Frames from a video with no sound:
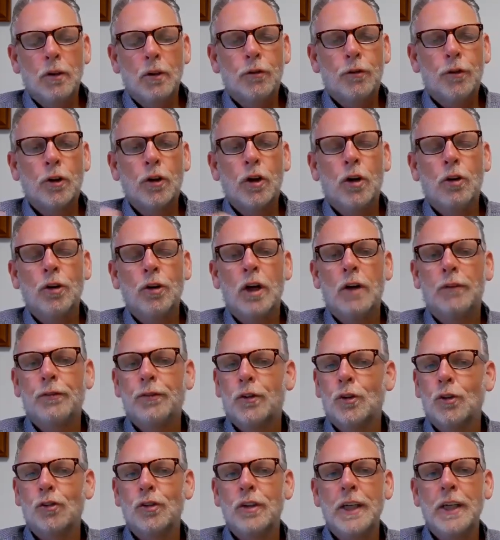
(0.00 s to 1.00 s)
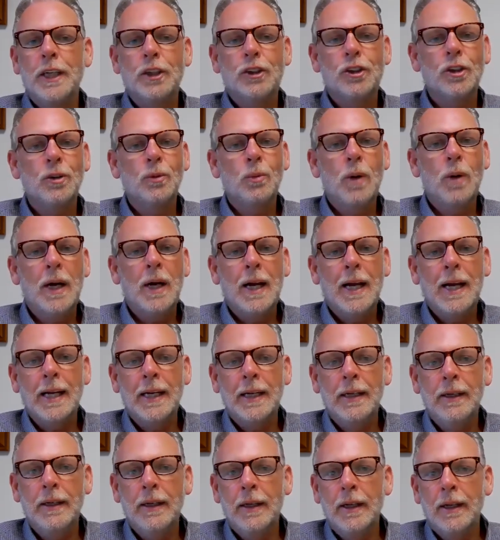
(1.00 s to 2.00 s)
For loan officers
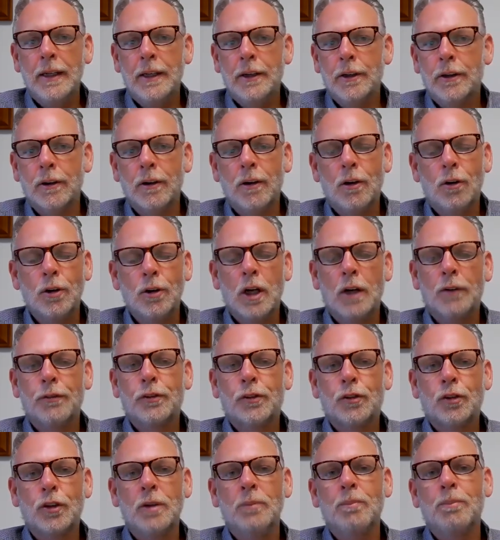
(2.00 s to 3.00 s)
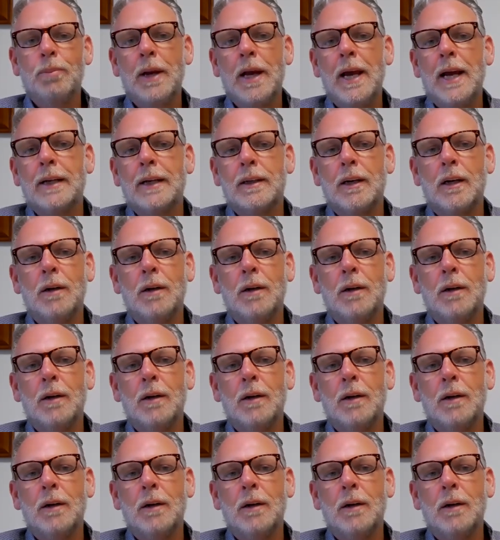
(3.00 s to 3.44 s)
nationwide, here at Loan Officer Impact,